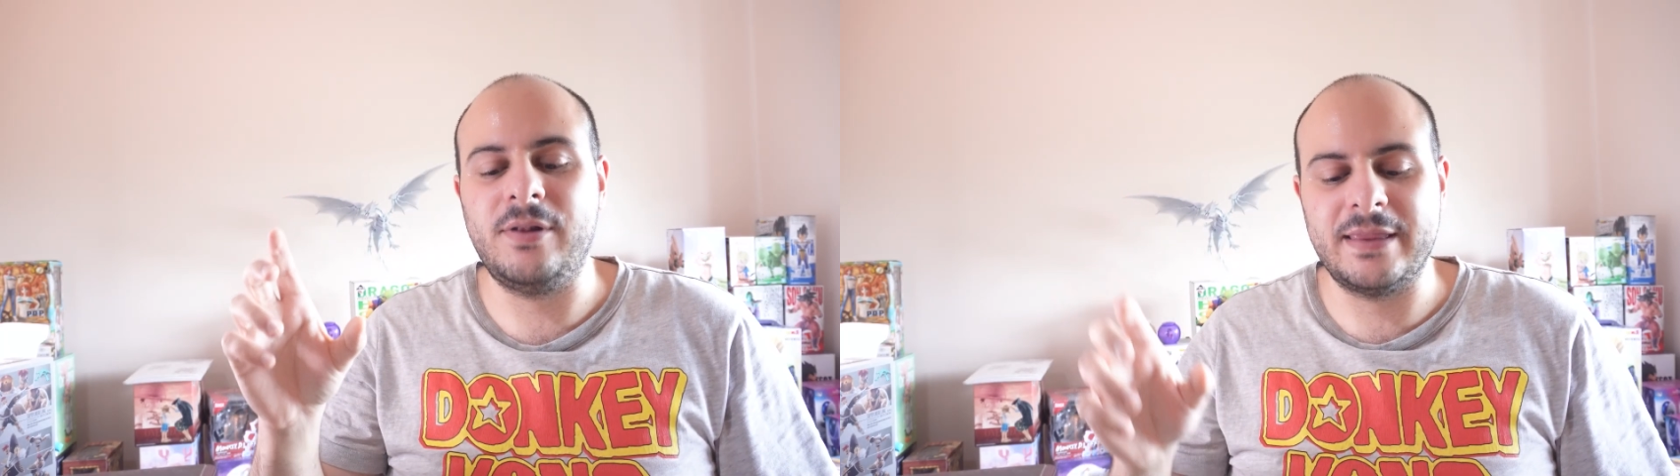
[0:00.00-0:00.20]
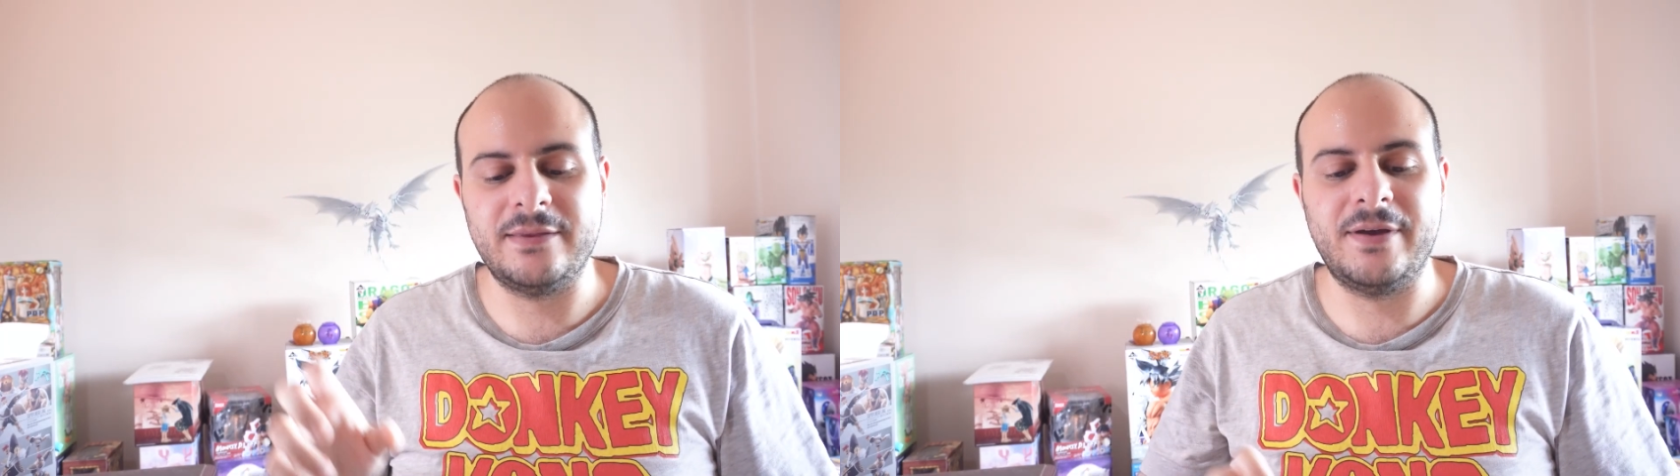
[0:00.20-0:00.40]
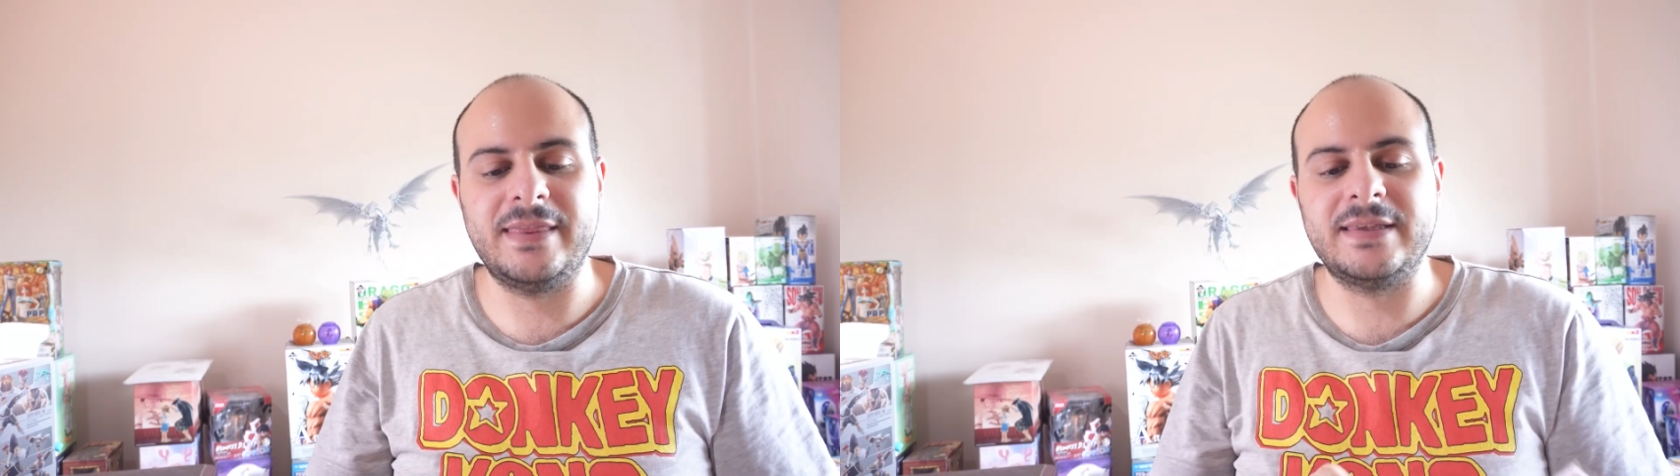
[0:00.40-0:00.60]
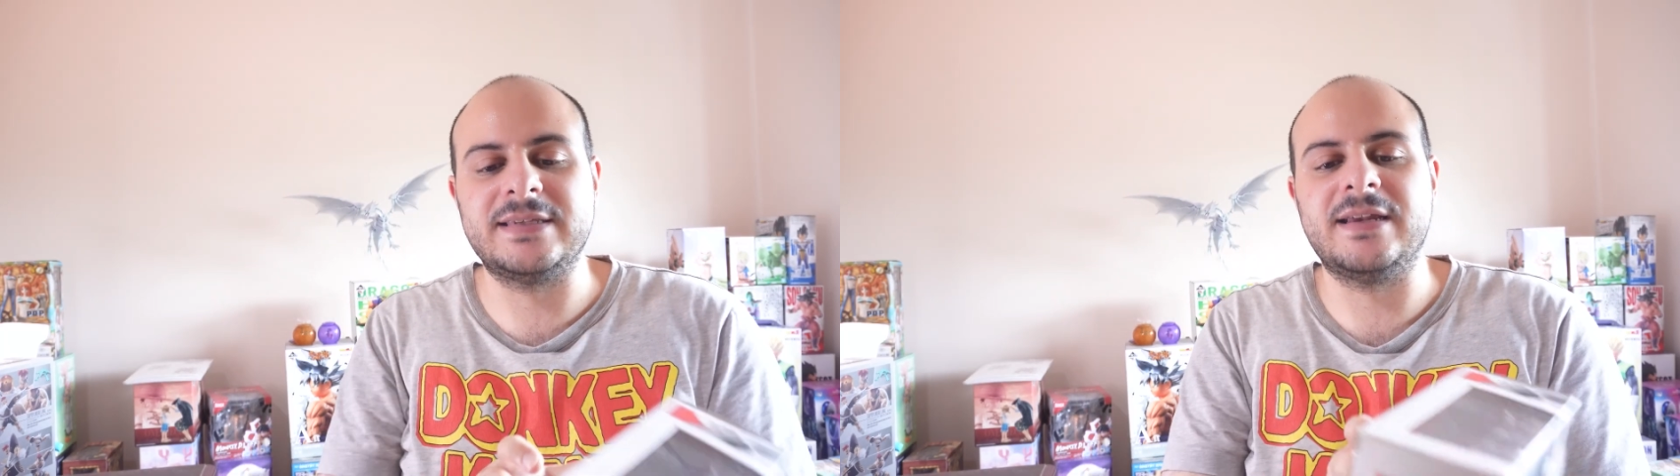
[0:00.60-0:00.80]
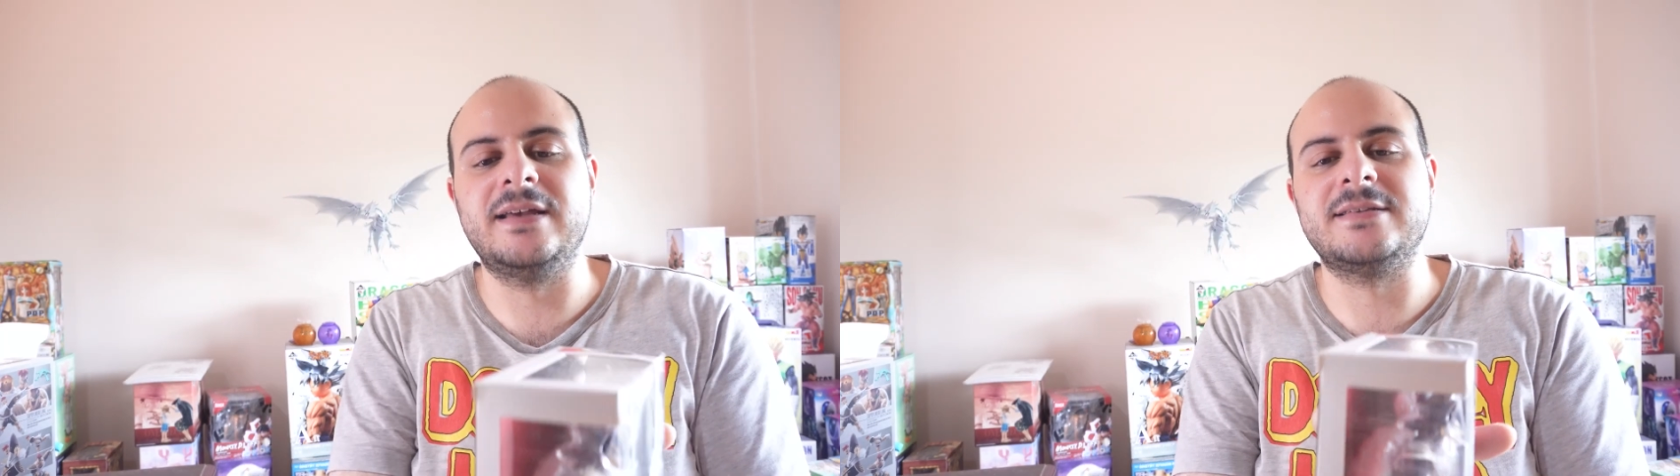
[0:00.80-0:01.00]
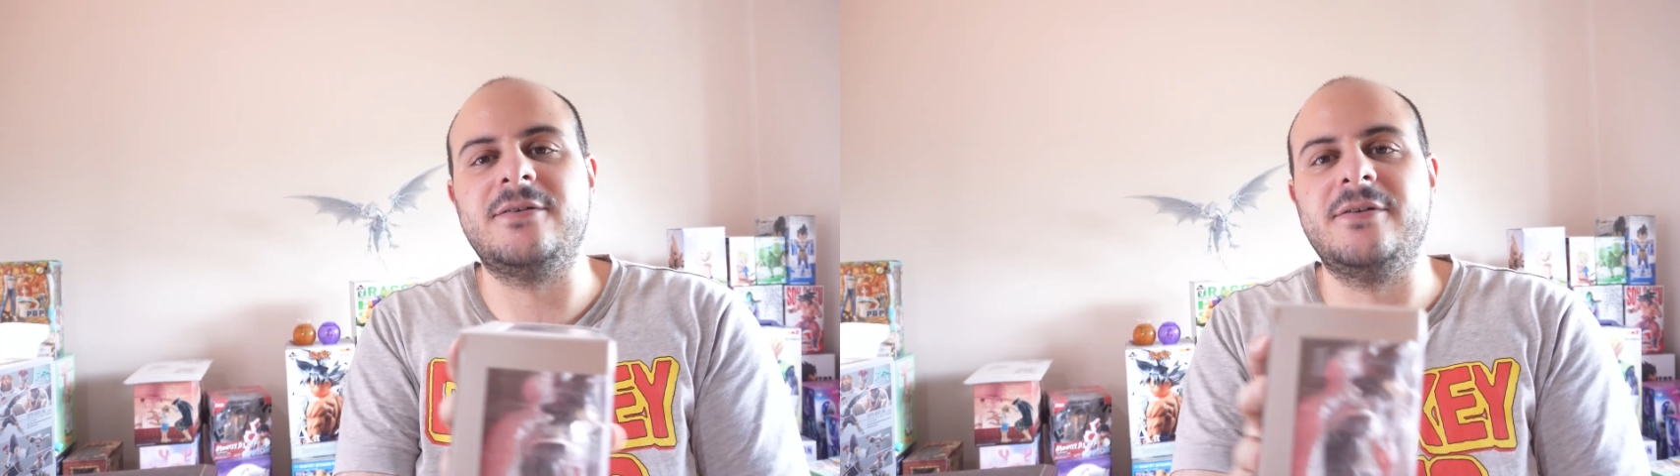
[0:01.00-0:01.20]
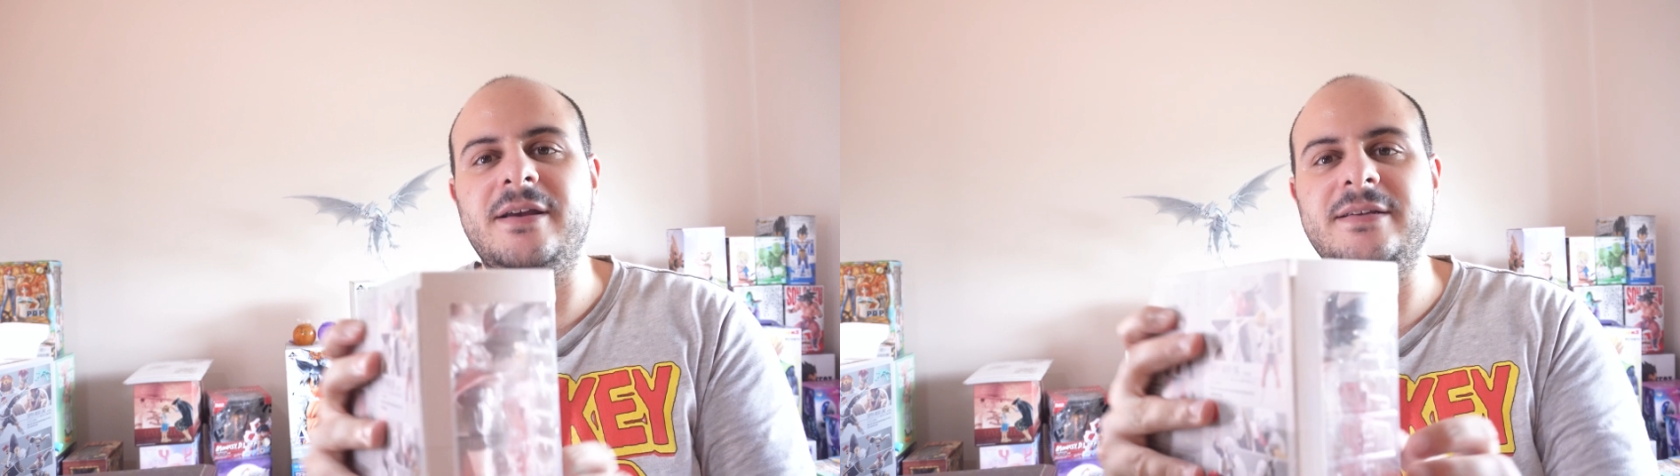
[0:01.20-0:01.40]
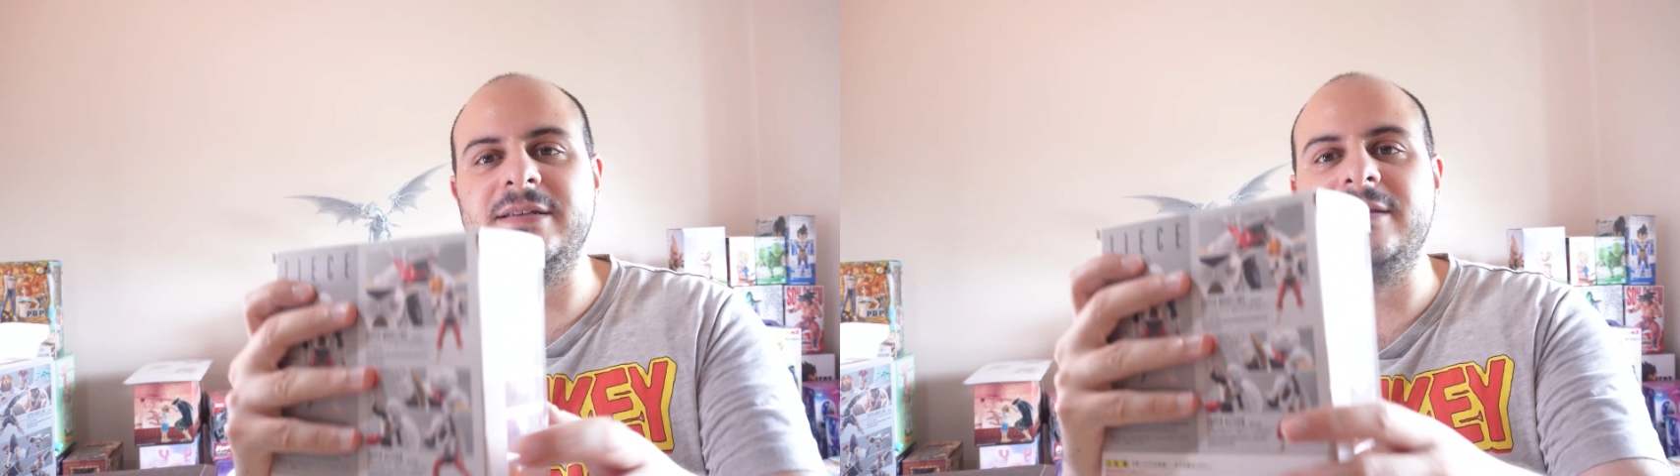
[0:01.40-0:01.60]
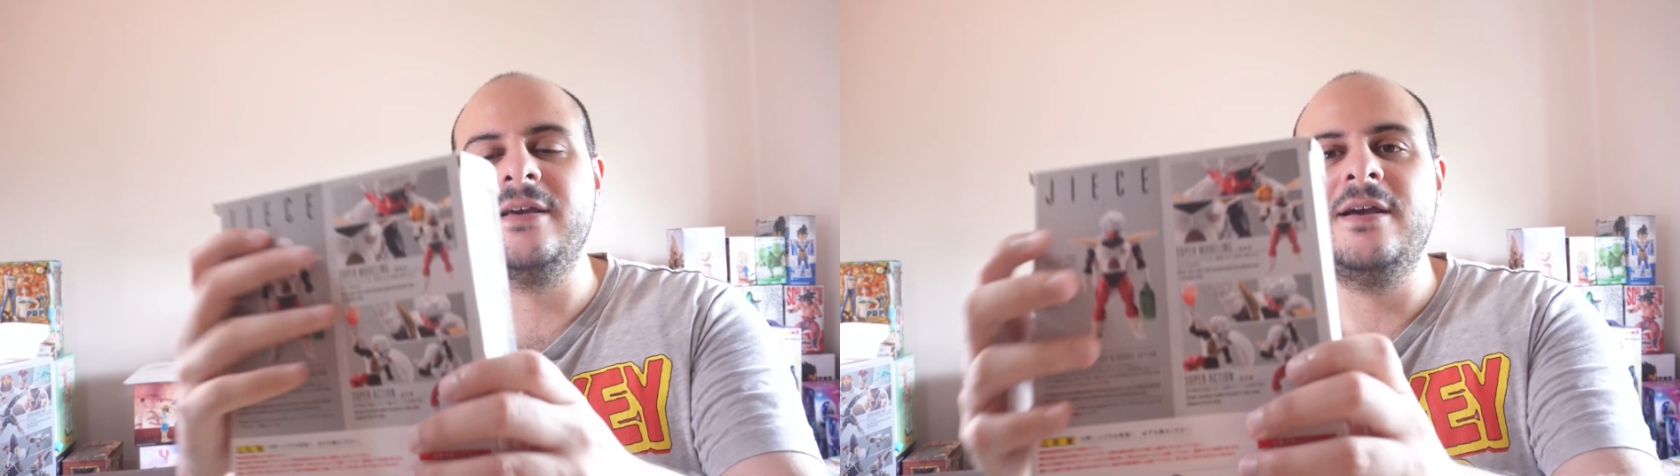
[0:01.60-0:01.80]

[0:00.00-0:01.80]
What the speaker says: and the way the stars are oriented